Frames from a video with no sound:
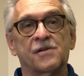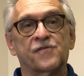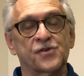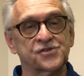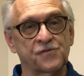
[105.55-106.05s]

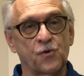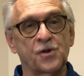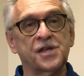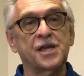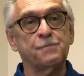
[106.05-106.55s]
first of all,
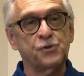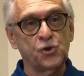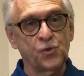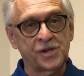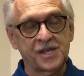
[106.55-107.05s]
keep
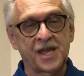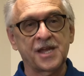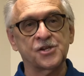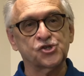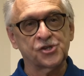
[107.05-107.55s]
you
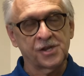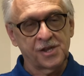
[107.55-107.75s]
engaged.